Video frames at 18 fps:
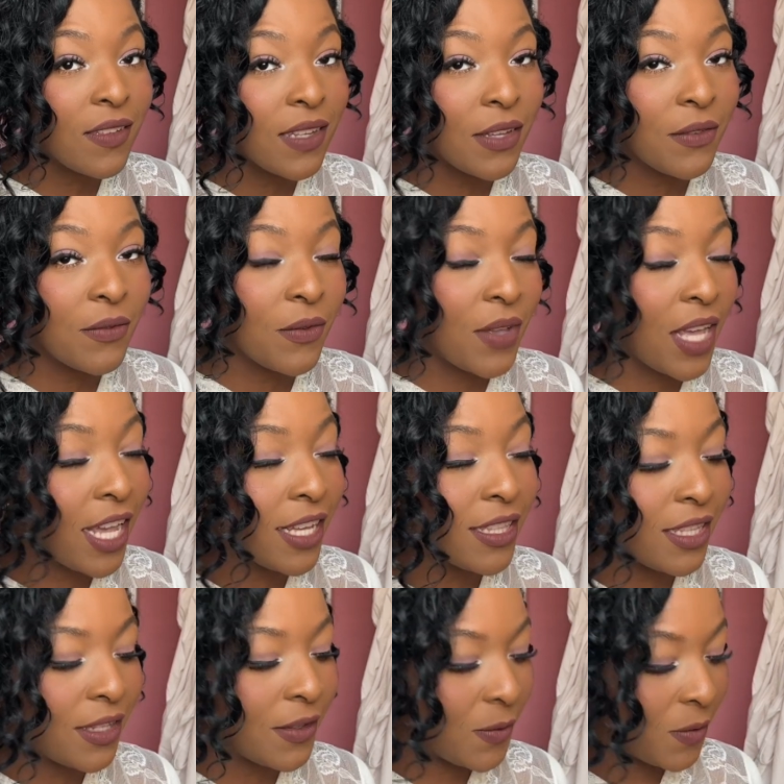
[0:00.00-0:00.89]
I've had
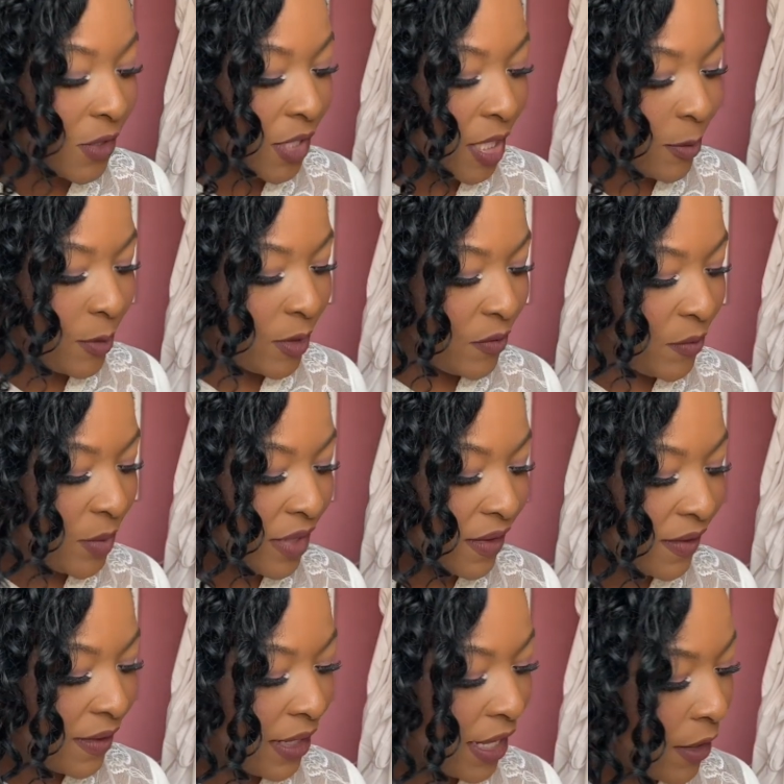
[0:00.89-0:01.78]
these for a couple of
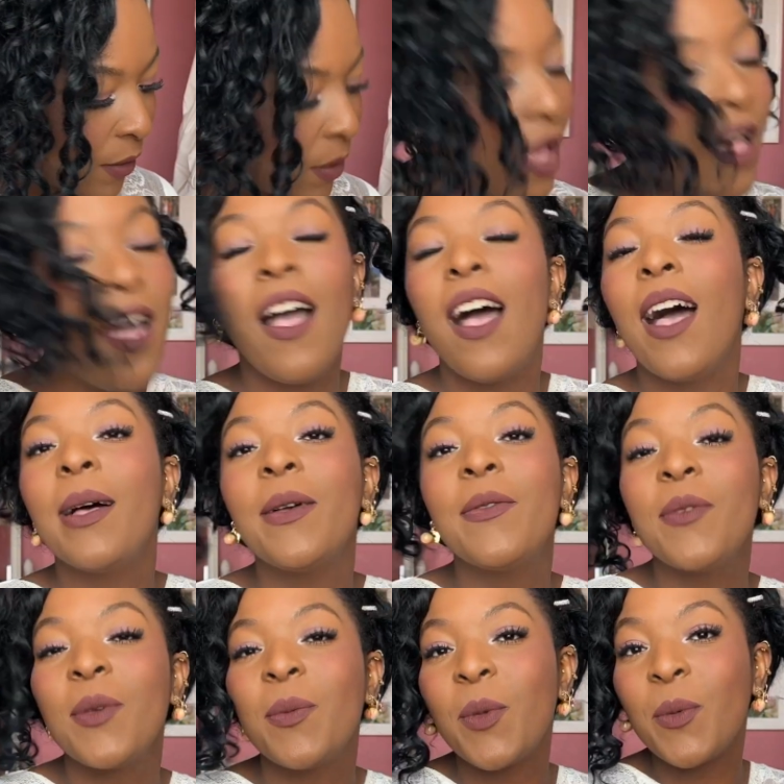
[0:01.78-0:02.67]
months now, are
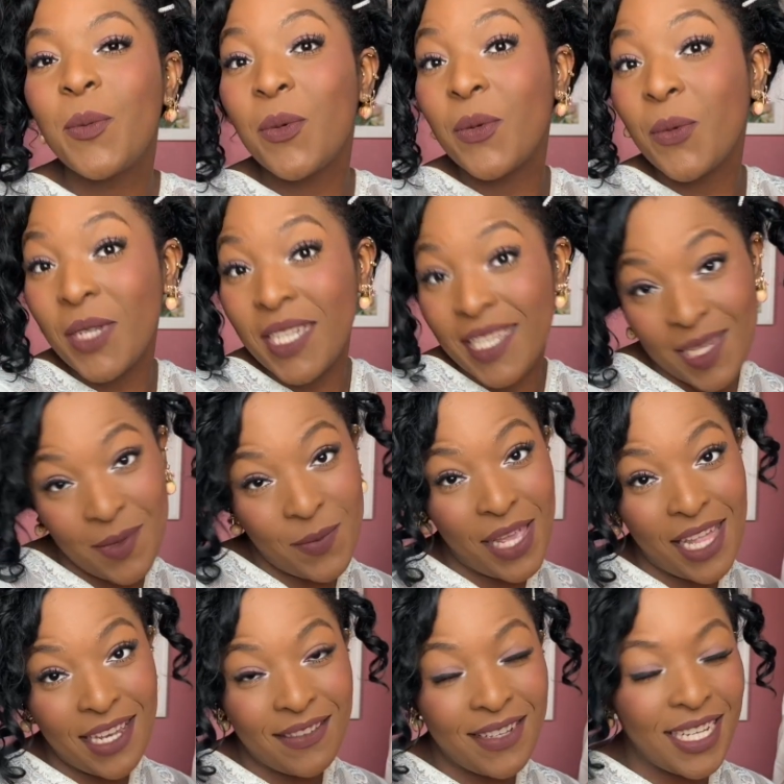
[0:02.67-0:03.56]
from Pretty
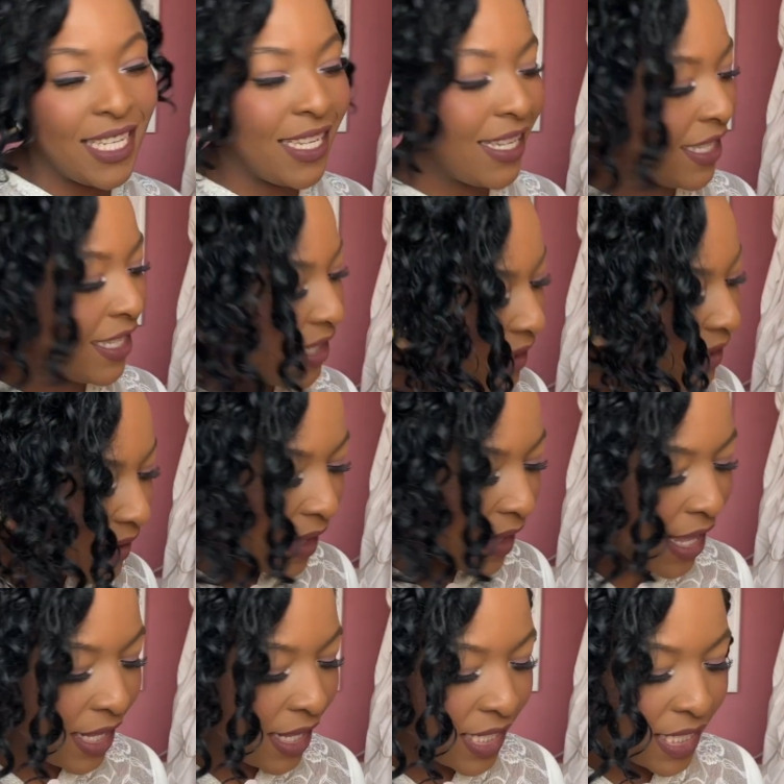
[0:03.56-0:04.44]
Ballerinas,
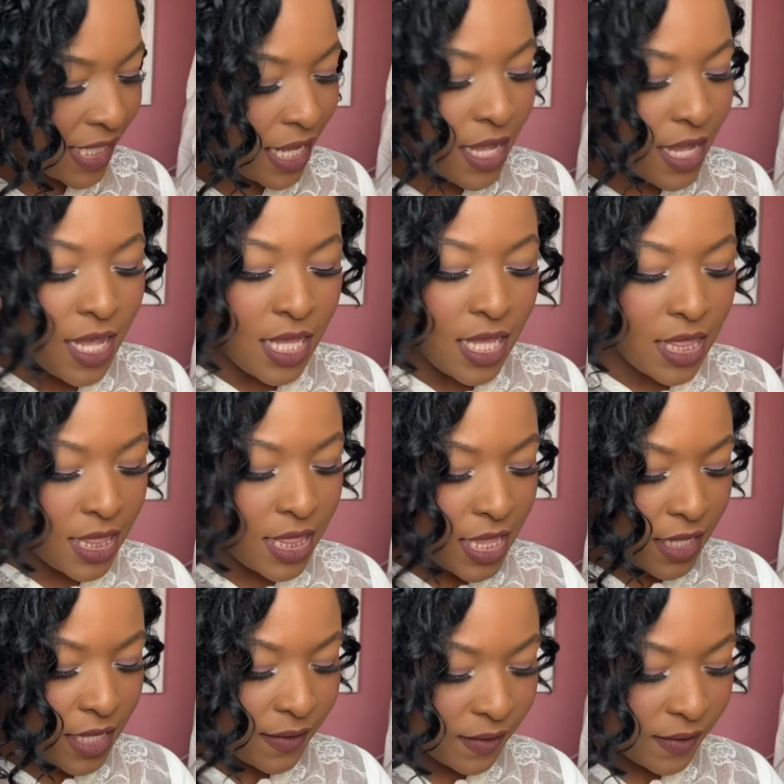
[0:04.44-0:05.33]
and
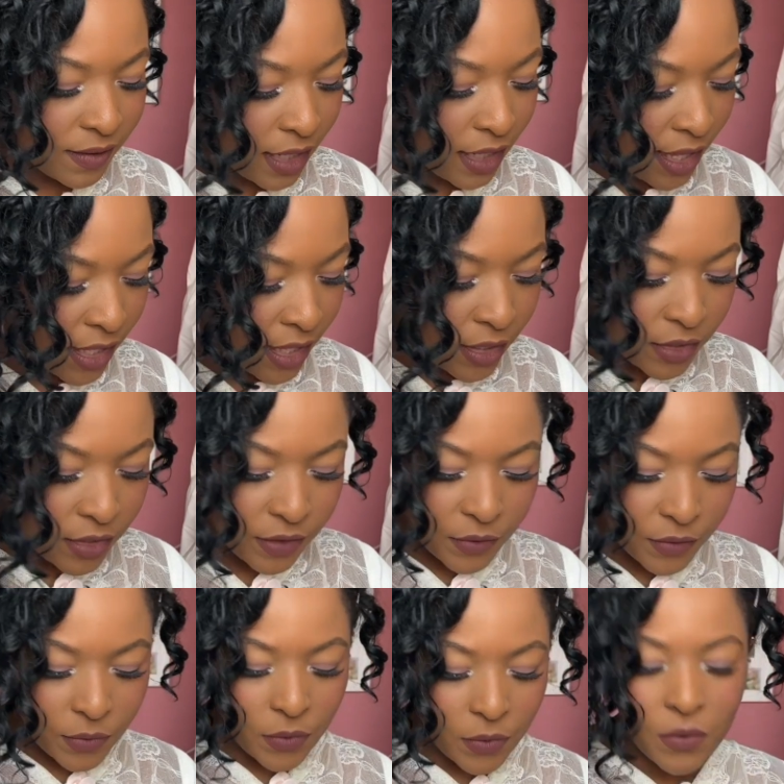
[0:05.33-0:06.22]
this style is
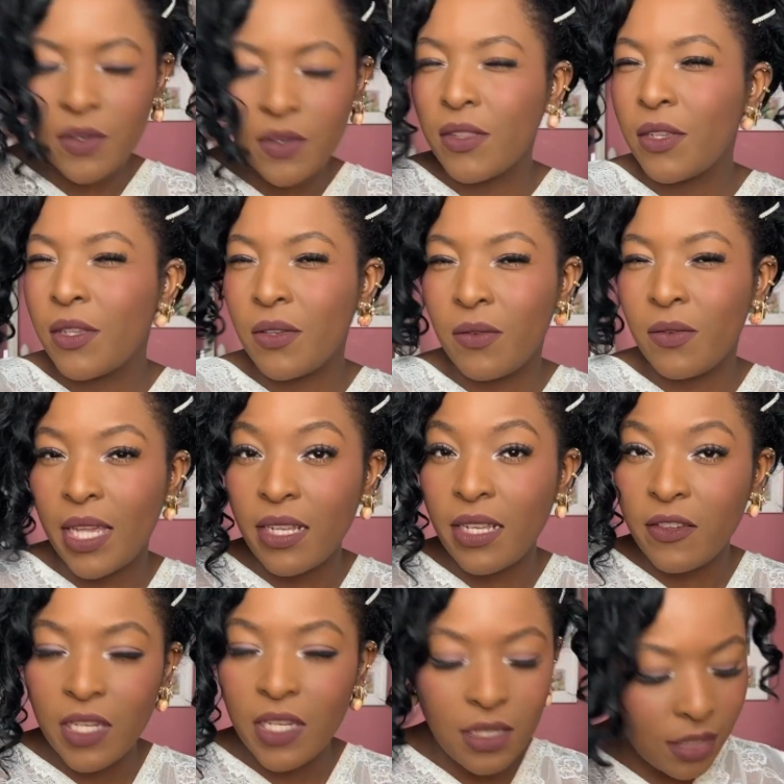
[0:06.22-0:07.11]
called the
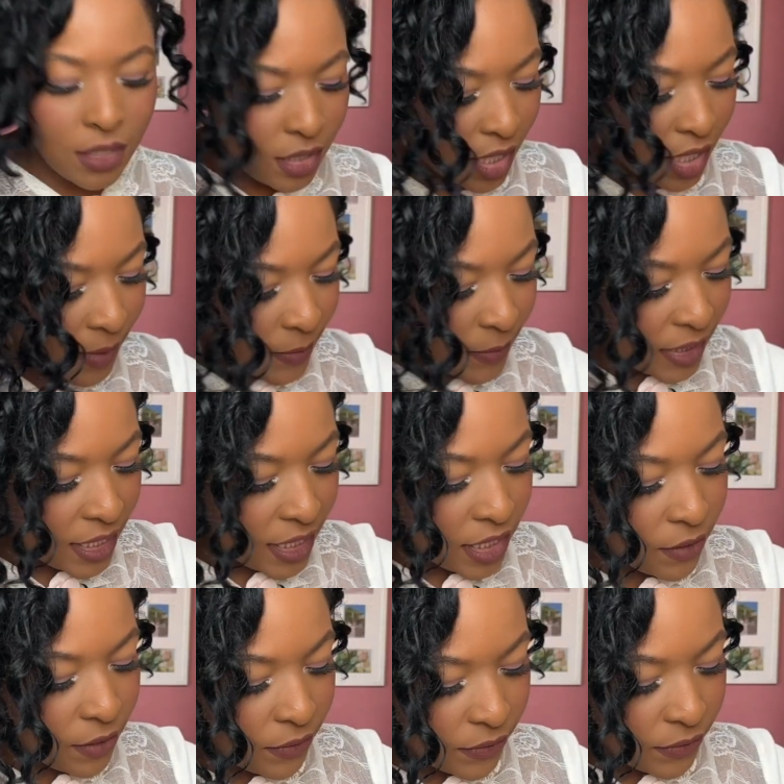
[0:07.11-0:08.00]
Gretchen, I
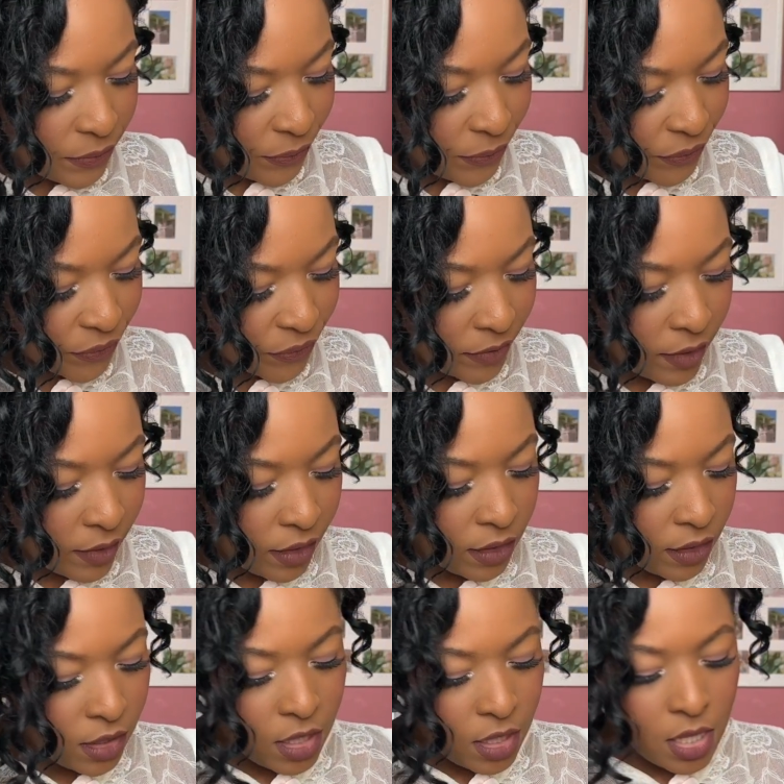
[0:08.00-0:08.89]
believe.
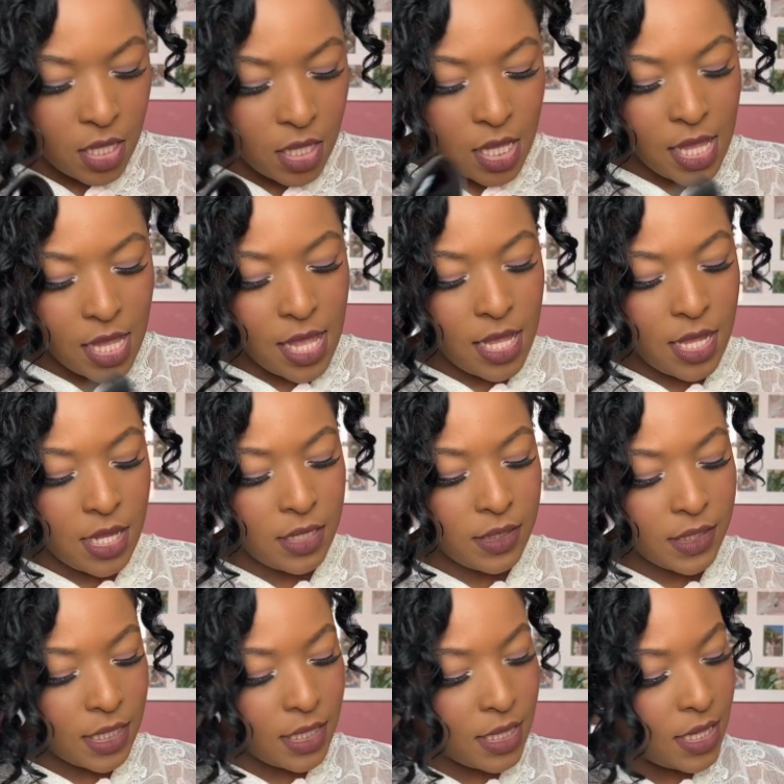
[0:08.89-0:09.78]

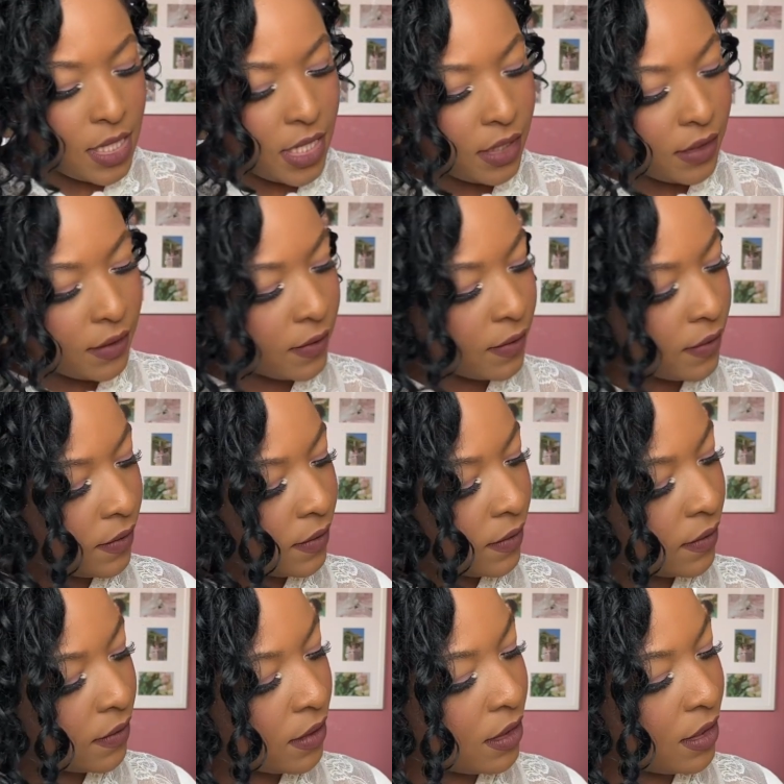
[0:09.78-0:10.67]
And this
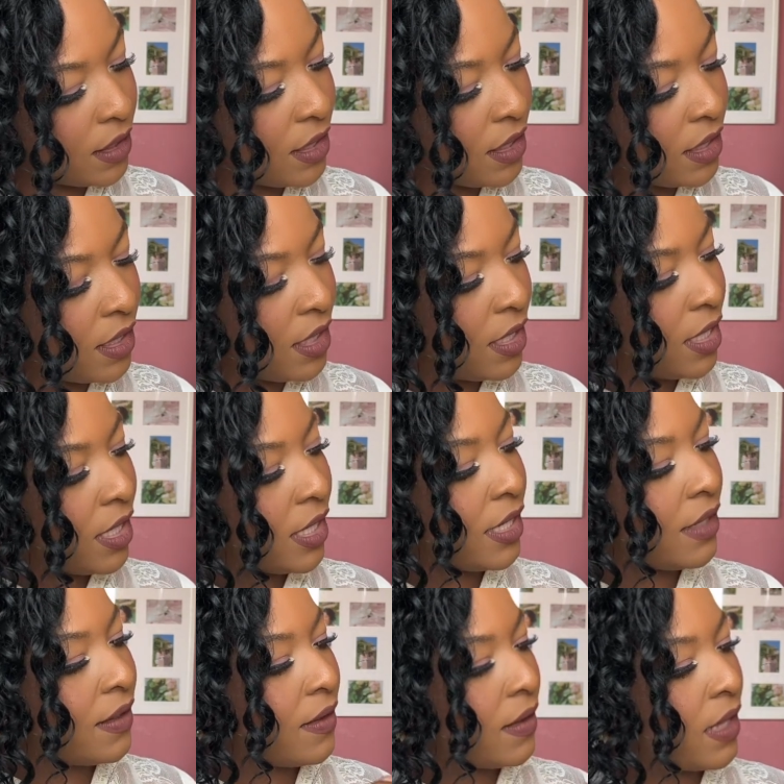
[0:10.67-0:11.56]

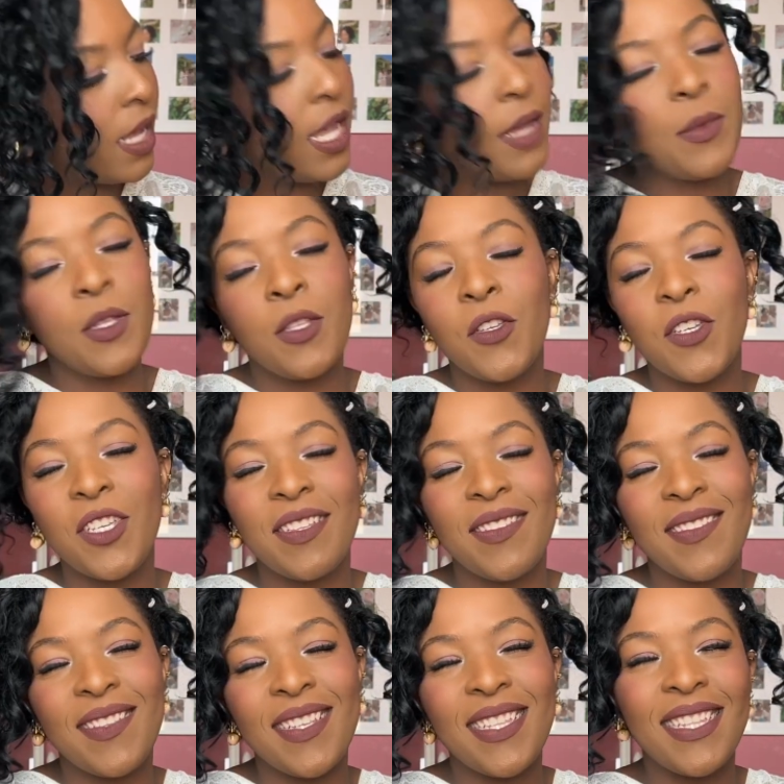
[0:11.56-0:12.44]
is that, I mean, you can
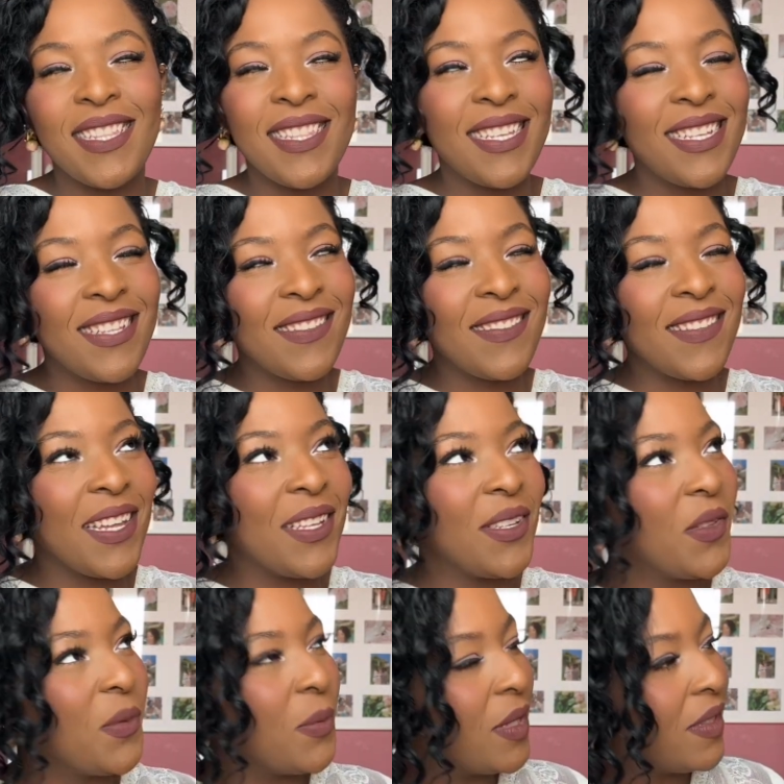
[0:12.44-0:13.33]
see that the inside
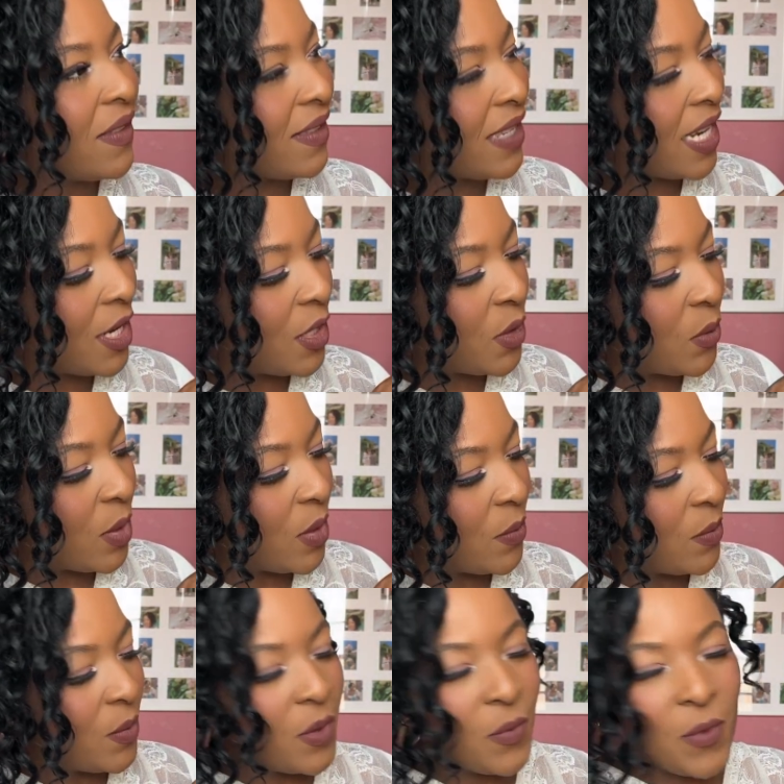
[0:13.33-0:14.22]
has been stained by
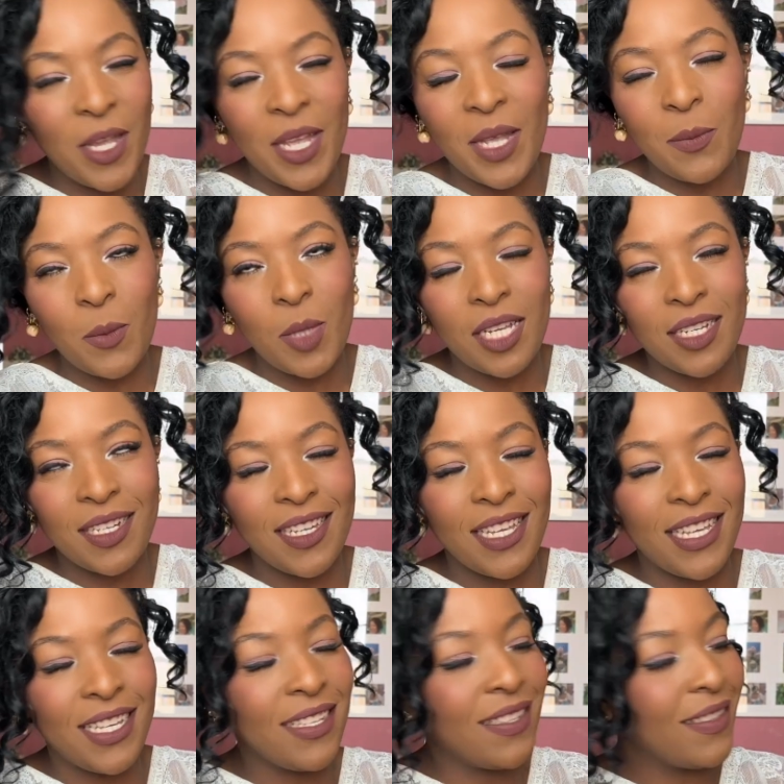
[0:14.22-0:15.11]
me wearing black
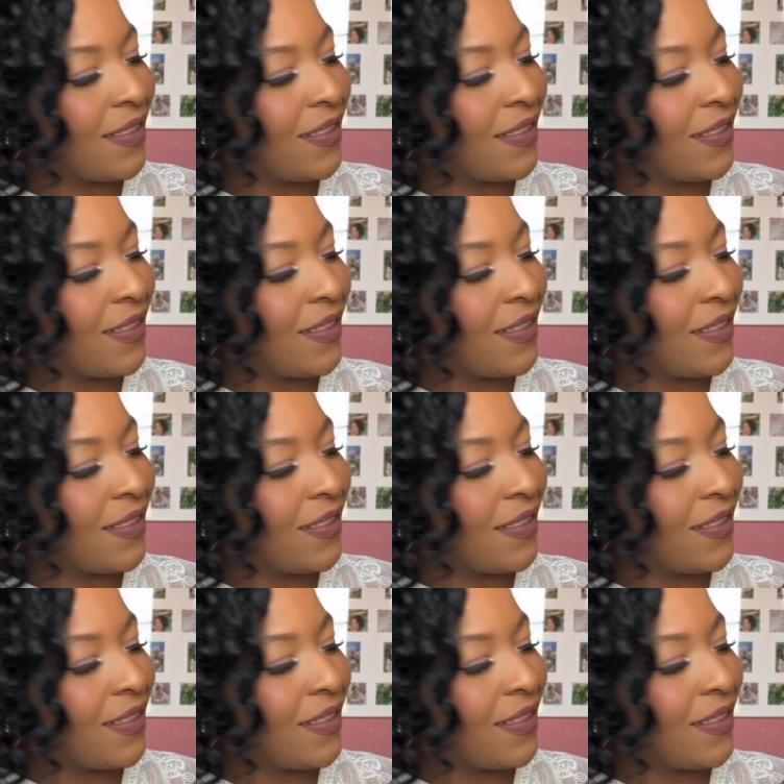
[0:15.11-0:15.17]
tights,